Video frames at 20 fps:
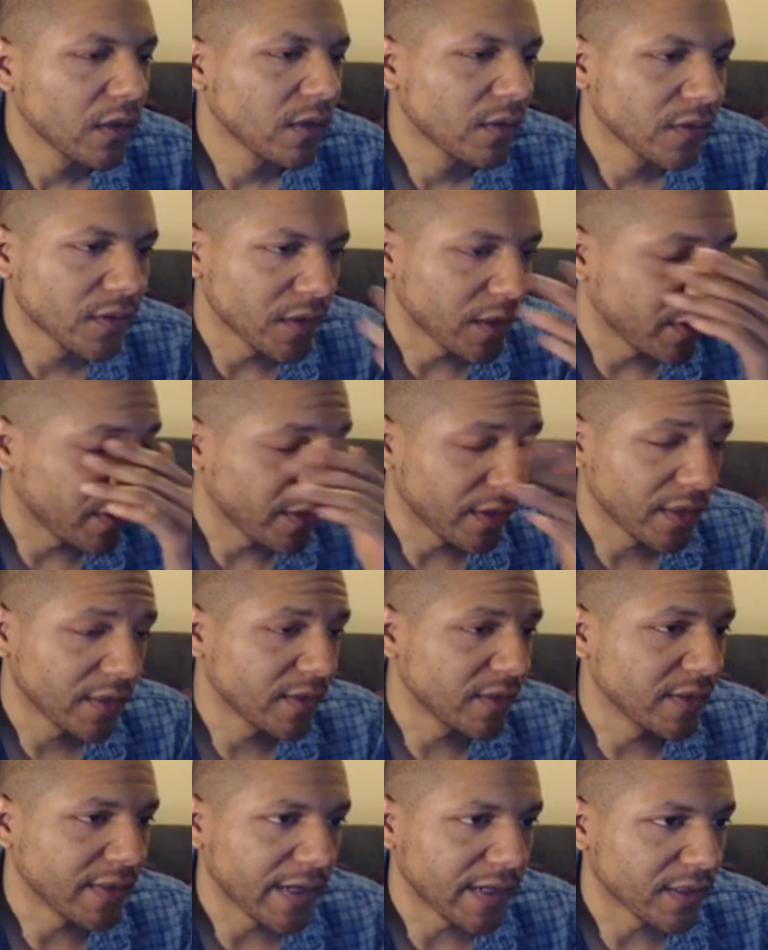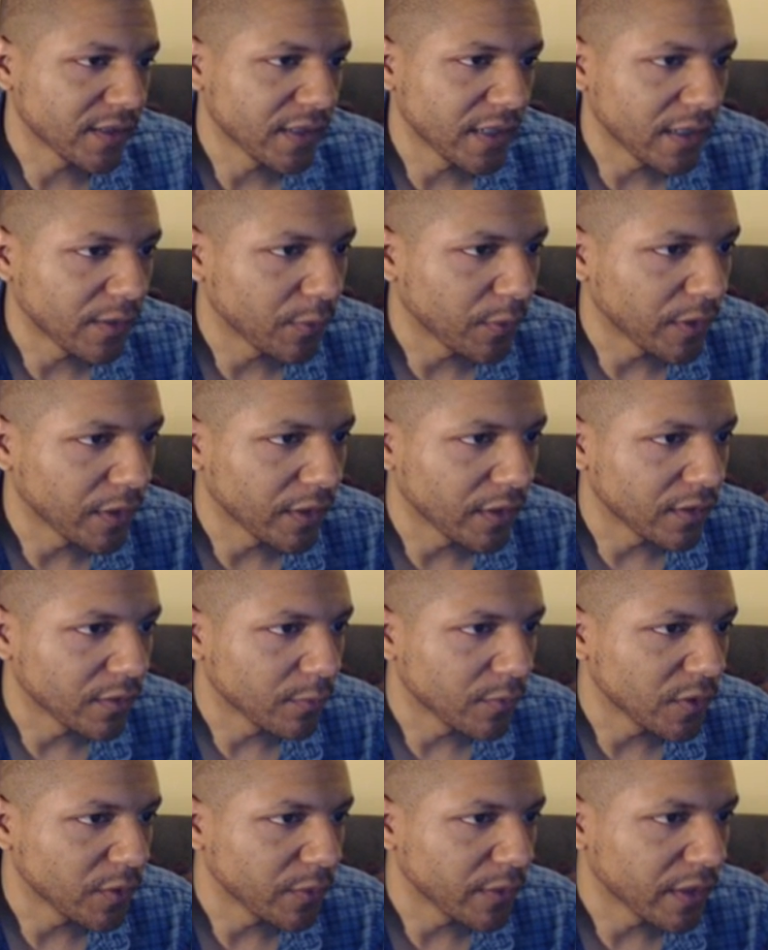Sorry, this is actually how we're going to end
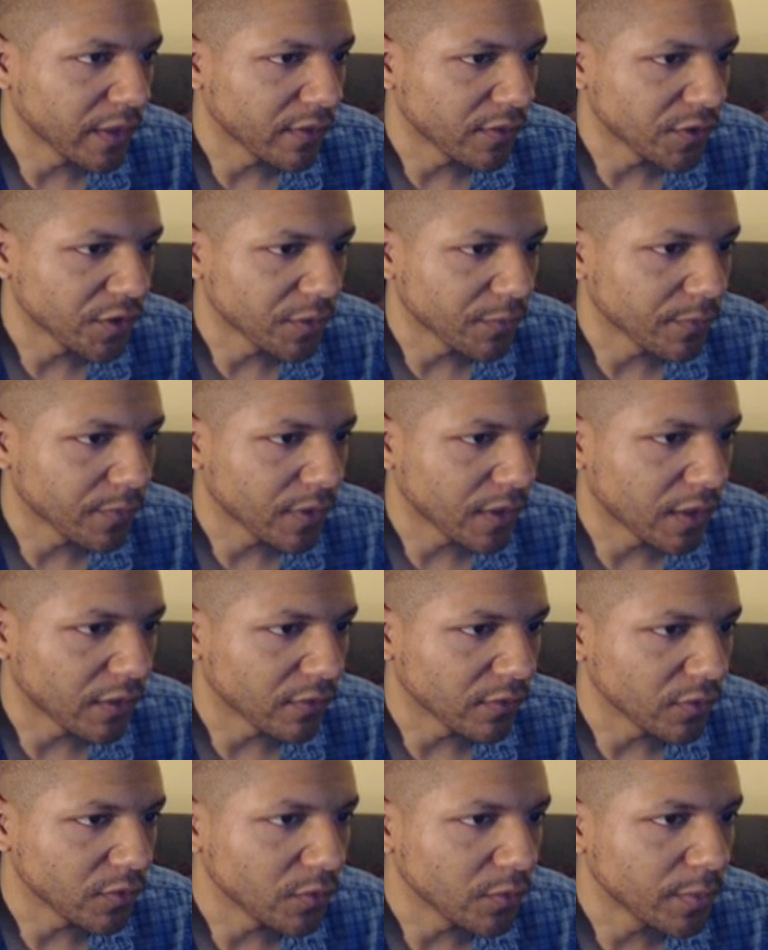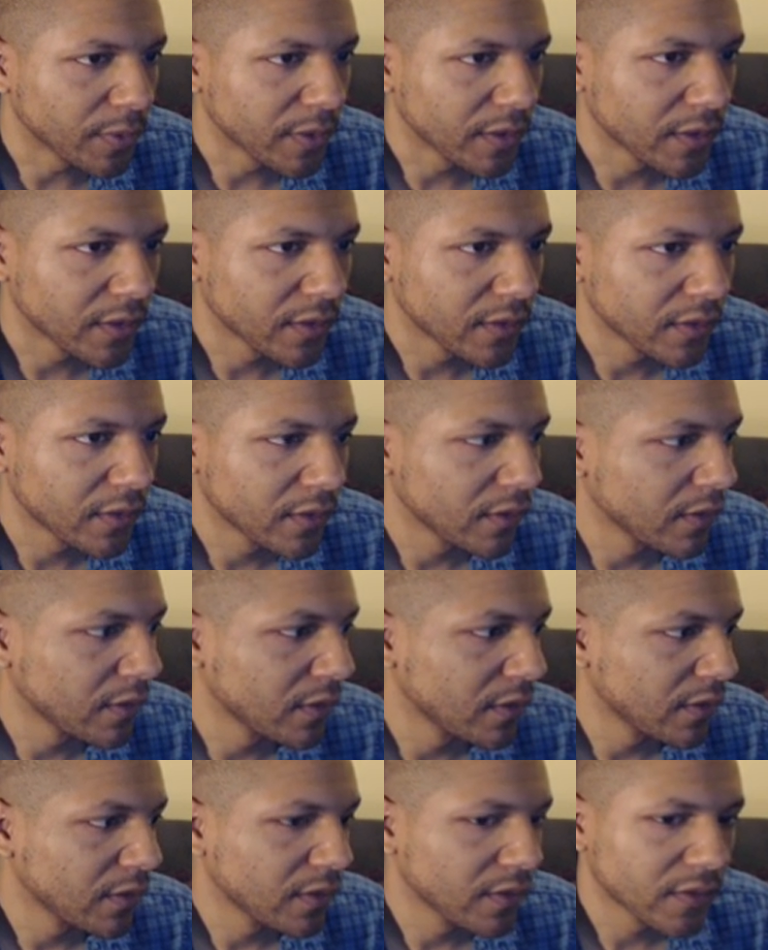up doing our jump, our loop.
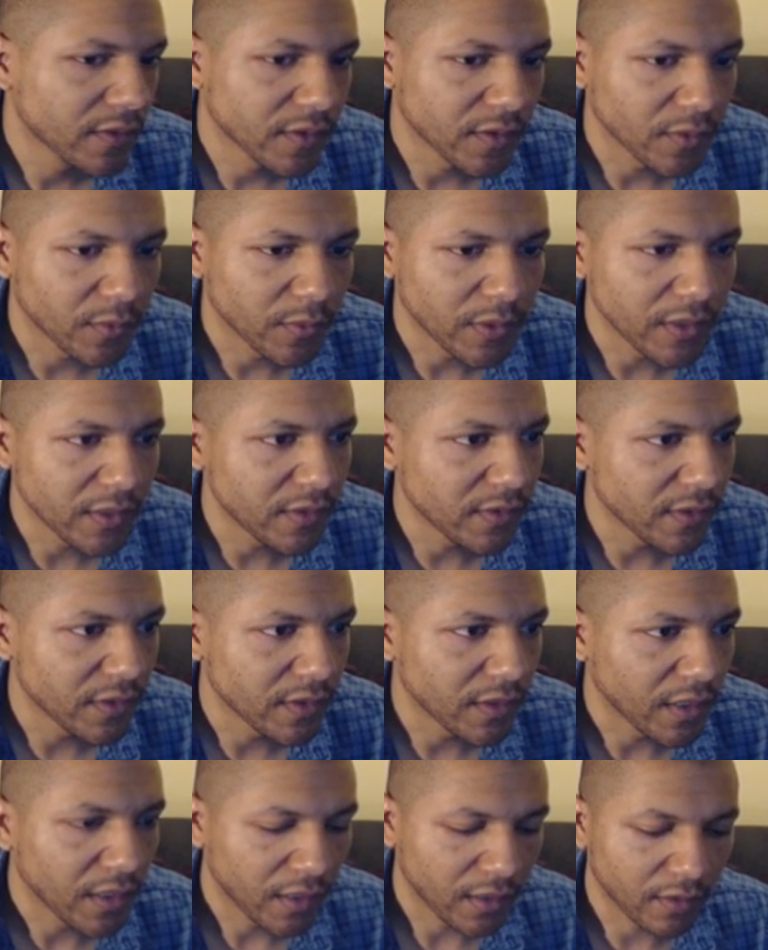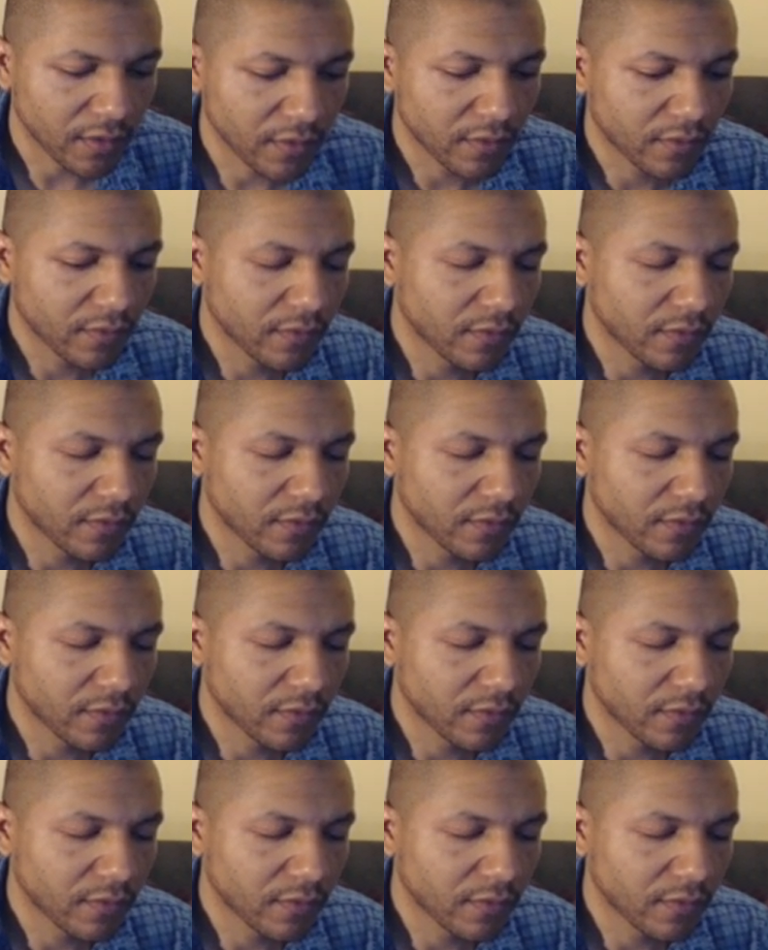So is in air.